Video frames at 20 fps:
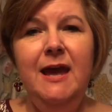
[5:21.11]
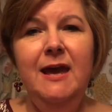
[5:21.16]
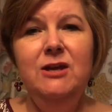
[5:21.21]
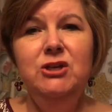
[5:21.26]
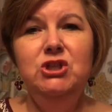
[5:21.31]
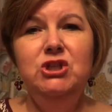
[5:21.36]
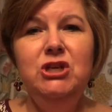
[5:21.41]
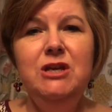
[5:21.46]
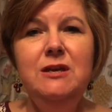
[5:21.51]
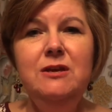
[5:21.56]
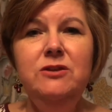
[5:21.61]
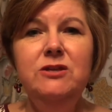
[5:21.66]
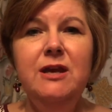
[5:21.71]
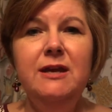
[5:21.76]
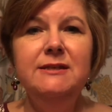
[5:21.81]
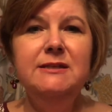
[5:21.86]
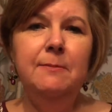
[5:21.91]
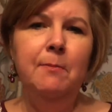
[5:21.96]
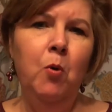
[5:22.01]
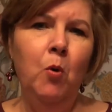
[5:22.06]
She
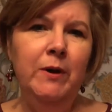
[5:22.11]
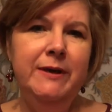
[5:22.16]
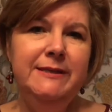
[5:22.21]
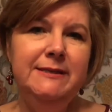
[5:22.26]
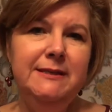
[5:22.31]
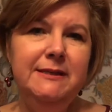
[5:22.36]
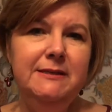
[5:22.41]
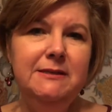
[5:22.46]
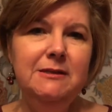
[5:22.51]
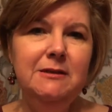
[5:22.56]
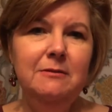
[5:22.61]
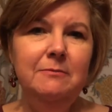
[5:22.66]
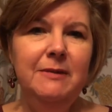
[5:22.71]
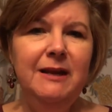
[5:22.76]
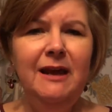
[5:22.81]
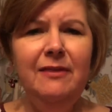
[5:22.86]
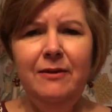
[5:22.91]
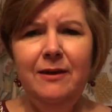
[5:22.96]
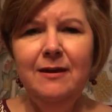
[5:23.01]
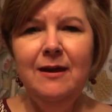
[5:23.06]
does a point system, and
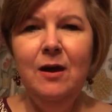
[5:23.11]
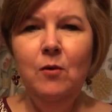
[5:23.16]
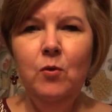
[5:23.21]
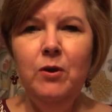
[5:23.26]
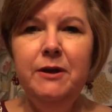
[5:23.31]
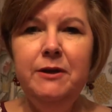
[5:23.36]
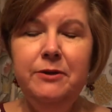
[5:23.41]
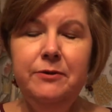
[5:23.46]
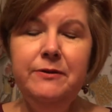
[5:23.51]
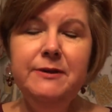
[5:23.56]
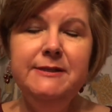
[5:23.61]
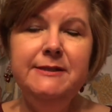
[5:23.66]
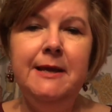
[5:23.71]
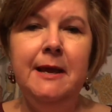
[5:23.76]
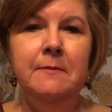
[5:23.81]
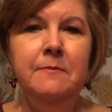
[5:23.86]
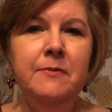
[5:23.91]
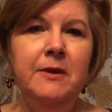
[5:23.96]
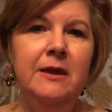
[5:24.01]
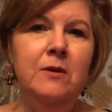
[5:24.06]
I think I want to do the
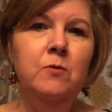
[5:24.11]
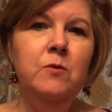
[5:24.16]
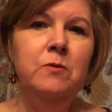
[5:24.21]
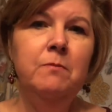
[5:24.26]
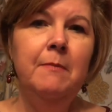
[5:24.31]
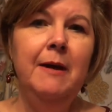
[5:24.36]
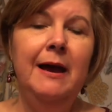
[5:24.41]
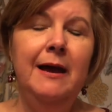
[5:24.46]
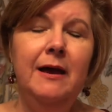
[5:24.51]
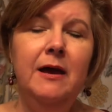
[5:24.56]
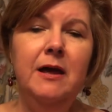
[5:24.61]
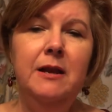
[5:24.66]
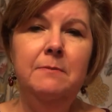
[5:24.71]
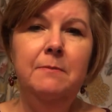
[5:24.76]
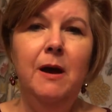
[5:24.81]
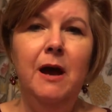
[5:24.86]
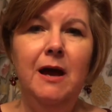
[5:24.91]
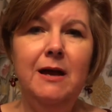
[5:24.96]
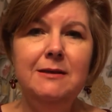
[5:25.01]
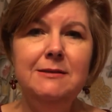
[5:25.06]
same thing with my
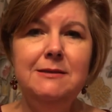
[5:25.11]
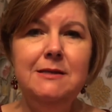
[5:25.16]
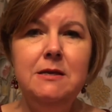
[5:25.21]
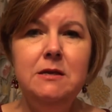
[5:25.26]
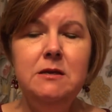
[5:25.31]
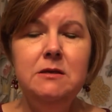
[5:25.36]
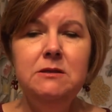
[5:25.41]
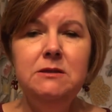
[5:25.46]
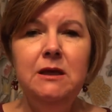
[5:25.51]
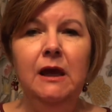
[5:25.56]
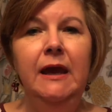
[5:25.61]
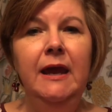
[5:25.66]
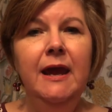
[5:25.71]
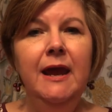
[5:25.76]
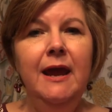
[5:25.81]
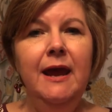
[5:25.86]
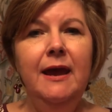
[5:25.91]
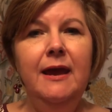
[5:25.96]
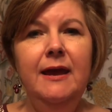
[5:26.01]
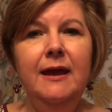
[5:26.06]
unboxings.
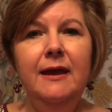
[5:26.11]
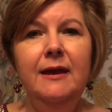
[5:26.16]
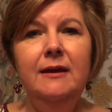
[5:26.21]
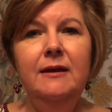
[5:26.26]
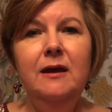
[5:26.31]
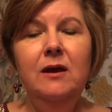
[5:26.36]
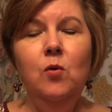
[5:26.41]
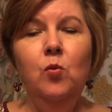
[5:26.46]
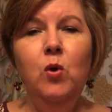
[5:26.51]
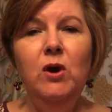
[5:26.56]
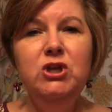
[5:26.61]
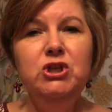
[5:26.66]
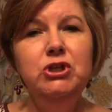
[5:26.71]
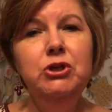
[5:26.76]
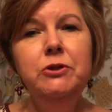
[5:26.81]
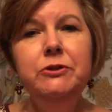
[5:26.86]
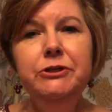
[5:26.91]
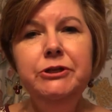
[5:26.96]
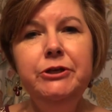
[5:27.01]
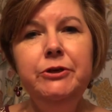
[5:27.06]
And what
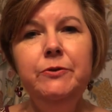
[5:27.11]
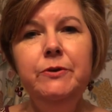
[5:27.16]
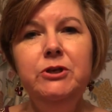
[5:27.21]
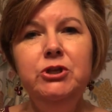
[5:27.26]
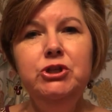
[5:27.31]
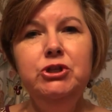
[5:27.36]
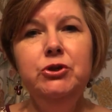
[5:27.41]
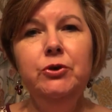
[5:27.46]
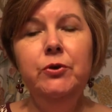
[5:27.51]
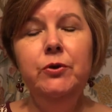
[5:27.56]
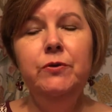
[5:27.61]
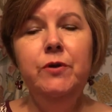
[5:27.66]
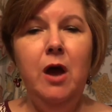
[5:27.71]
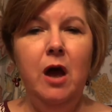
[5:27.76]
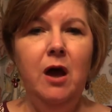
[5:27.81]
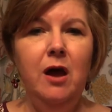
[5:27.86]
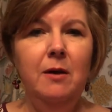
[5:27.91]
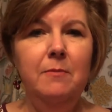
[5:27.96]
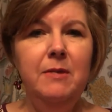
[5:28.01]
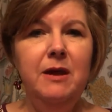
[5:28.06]
she'll do is she'll
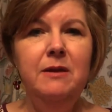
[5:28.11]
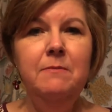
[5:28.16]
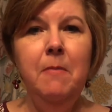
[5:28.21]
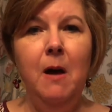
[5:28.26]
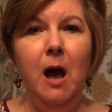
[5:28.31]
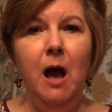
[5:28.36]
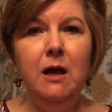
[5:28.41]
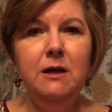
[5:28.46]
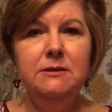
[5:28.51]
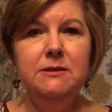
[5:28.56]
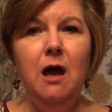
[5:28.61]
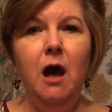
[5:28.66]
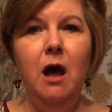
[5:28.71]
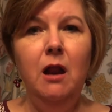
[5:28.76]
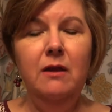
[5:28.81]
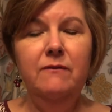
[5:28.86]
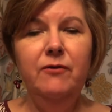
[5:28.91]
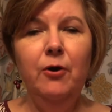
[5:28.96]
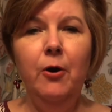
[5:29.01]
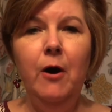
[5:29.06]
um, unbox
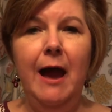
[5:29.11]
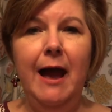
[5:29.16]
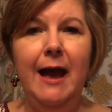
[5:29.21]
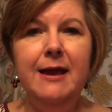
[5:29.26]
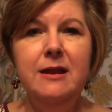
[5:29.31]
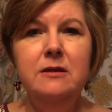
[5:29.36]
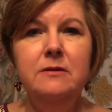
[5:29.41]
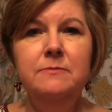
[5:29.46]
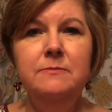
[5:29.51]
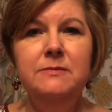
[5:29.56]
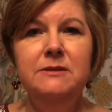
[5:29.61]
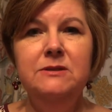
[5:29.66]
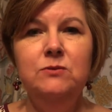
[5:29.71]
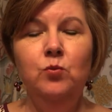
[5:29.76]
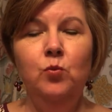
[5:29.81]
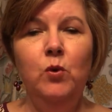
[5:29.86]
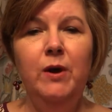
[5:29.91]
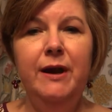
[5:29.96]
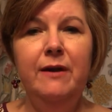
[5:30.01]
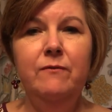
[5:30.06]
all of her items,
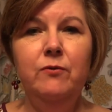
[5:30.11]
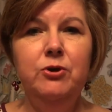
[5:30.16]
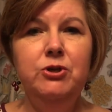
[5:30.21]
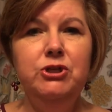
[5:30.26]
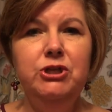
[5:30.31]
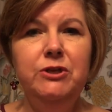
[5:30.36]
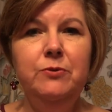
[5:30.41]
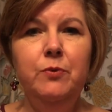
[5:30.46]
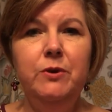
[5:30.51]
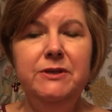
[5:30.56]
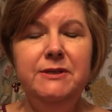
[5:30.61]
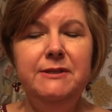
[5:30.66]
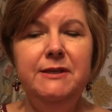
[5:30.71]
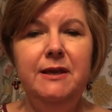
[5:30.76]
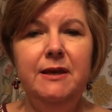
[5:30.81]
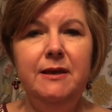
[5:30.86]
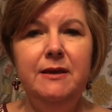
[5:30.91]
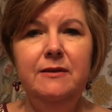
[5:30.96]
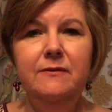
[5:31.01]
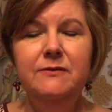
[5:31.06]
whatever she
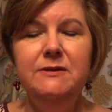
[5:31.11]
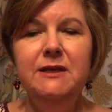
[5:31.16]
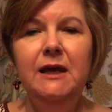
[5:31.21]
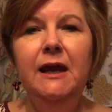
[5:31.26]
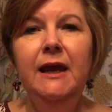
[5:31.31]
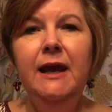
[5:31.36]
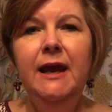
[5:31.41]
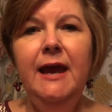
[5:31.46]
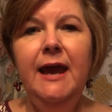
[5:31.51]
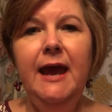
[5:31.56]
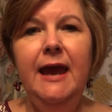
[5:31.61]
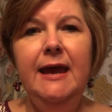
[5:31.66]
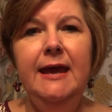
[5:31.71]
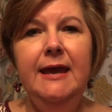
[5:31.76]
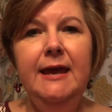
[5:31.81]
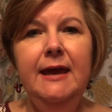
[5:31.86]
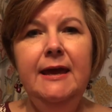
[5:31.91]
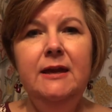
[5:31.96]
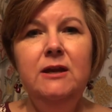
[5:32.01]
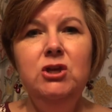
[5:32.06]
receives,
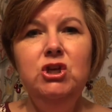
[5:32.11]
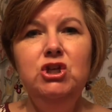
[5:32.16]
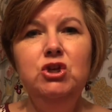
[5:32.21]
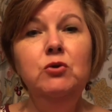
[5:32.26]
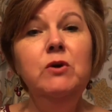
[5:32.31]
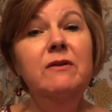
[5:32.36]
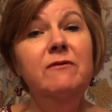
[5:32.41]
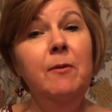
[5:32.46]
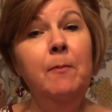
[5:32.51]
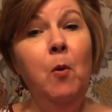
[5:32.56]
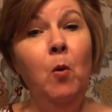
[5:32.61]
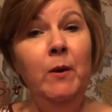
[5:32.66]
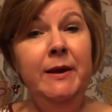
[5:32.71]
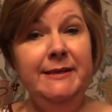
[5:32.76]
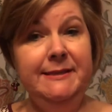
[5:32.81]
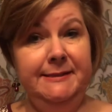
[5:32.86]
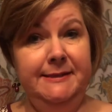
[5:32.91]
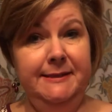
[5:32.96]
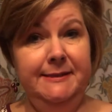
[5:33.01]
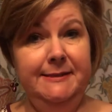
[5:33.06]
and she'll give a
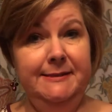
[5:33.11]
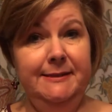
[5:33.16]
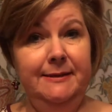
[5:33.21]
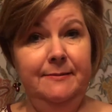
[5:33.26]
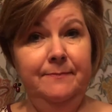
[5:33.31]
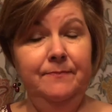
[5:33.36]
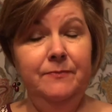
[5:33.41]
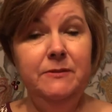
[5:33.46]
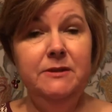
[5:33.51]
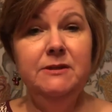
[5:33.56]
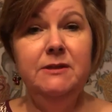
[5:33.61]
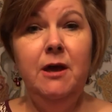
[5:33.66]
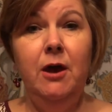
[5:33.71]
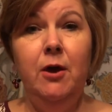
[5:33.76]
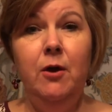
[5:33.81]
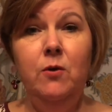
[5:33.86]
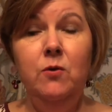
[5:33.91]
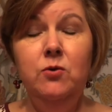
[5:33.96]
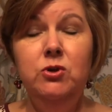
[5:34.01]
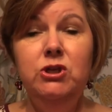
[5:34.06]
point system.
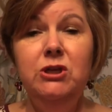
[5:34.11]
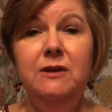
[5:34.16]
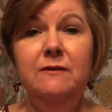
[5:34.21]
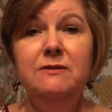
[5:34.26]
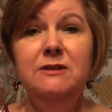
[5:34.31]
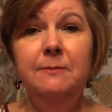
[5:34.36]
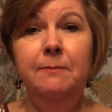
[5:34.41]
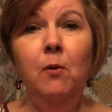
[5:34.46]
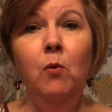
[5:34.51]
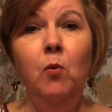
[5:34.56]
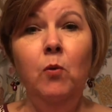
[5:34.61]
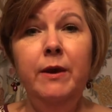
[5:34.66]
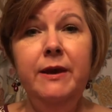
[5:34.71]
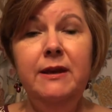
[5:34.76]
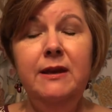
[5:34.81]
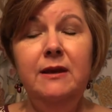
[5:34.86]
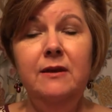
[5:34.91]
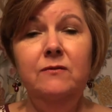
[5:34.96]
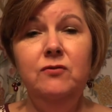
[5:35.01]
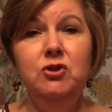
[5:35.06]
So she gives a
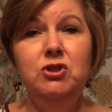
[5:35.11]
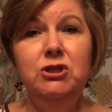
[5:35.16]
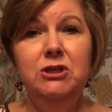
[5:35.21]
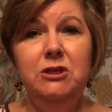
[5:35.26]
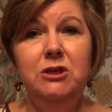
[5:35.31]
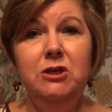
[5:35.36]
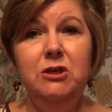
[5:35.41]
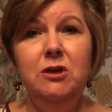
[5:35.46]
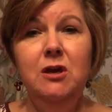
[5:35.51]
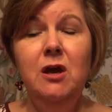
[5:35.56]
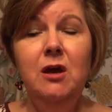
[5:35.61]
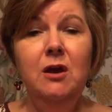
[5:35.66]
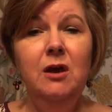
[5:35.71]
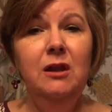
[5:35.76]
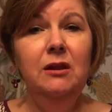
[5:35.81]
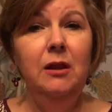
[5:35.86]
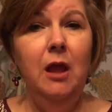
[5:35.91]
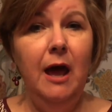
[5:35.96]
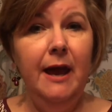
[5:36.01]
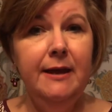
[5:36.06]
point if she
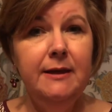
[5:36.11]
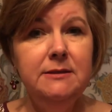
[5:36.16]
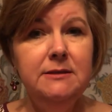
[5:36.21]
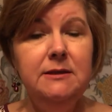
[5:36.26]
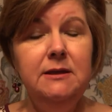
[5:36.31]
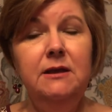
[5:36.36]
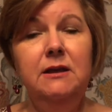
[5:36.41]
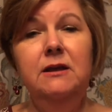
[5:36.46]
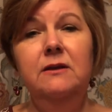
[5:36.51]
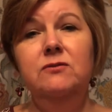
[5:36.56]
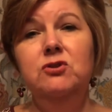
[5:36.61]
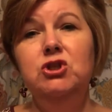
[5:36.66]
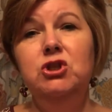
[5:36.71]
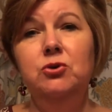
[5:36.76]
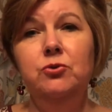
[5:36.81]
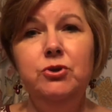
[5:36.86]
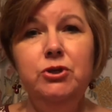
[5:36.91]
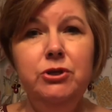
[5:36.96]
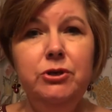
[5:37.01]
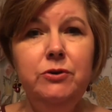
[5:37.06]
likes it, if
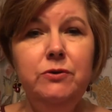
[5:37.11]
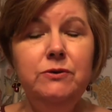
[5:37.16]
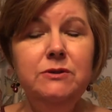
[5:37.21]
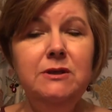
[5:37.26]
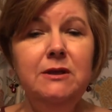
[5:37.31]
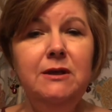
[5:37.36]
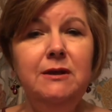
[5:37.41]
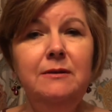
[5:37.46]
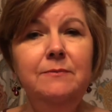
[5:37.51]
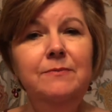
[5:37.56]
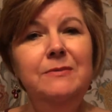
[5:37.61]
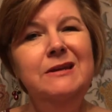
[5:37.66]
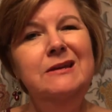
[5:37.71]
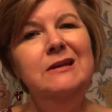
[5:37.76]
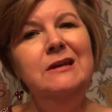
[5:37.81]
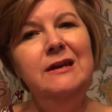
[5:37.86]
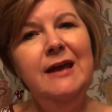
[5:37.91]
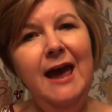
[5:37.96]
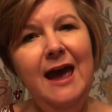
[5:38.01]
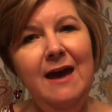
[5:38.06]
she'll use it,
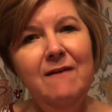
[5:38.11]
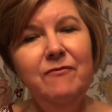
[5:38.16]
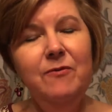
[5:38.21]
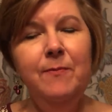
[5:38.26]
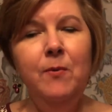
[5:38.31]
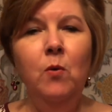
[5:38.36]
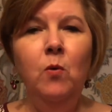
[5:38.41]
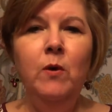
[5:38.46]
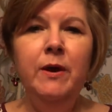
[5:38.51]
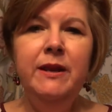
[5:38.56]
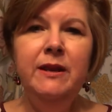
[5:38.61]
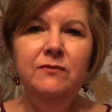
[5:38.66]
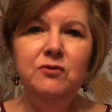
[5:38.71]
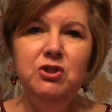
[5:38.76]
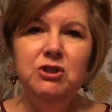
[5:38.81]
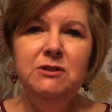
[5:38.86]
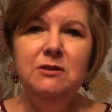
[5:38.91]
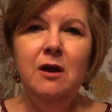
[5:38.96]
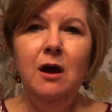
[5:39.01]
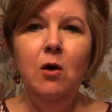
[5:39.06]
half a point if
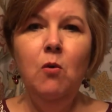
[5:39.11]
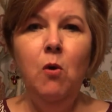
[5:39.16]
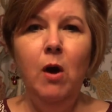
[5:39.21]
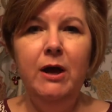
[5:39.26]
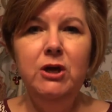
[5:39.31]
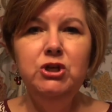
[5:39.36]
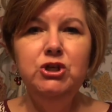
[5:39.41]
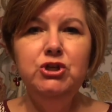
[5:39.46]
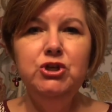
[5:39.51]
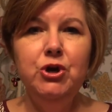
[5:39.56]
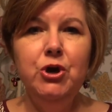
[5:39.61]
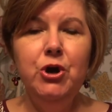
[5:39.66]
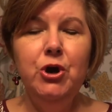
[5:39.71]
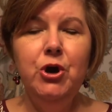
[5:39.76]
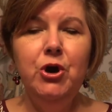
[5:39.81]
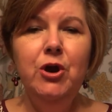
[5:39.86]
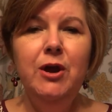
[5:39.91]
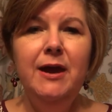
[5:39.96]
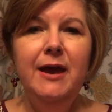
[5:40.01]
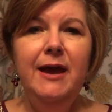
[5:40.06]
she's not quite
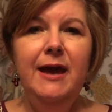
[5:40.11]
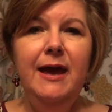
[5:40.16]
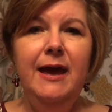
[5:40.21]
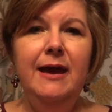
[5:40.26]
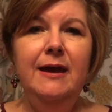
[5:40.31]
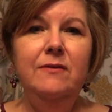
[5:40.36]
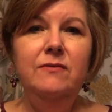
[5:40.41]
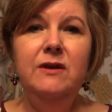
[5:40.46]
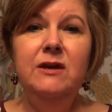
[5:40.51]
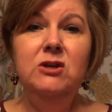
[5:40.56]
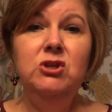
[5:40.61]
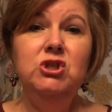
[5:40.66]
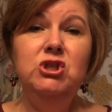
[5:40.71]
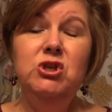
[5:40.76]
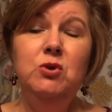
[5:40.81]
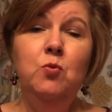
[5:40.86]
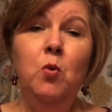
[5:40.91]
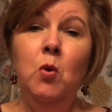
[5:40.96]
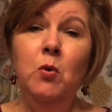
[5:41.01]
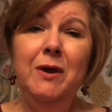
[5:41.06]
sure, and then
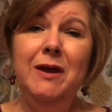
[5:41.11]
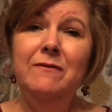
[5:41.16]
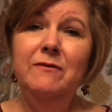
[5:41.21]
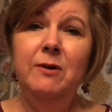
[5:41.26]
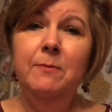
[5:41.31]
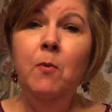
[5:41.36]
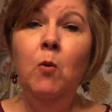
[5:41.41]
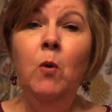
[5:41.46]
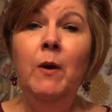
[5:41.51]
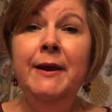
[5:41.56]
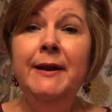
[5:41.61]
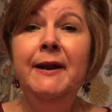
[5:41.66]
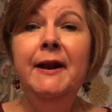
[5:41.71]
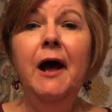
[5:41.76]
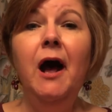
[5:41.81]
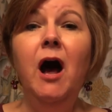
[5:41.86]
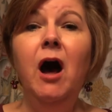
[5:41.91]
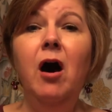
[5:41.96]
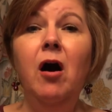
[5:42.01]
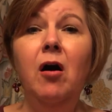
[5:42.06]
she won't give it a point at
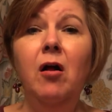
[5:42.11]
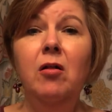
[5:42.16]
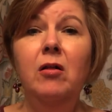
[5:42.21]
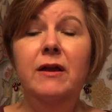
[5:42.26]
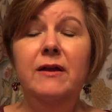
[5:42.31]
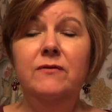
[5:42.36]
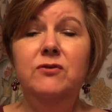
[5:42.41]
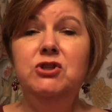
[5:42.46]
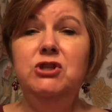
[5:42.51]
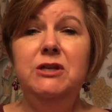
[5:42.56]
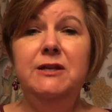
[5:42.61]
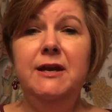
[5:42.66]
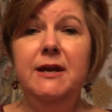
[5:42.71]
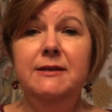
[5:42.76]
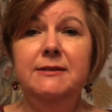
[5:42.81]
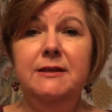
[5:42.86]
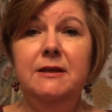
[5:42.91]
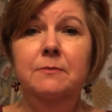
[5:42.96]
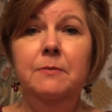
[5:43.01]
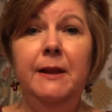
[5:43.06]
all if she
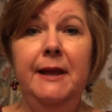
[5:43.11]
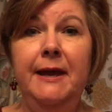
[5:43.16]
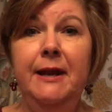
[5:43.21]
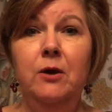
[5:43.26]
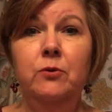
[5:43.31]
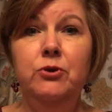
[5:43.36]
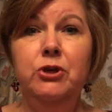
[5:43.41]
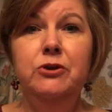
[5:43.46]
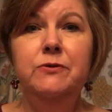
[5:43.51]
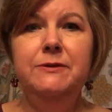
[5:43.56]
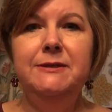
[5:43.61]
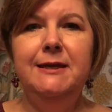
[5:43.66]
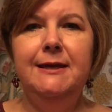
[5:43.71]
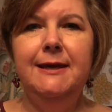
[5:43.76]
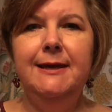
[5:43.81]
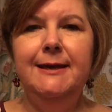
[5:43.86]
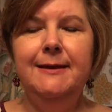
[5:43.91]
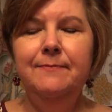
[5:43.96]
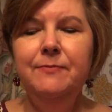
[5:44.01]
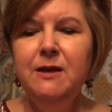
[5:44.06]
doesn't plan on using
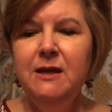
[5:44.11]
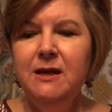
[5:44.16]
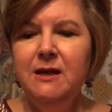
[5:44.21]
it.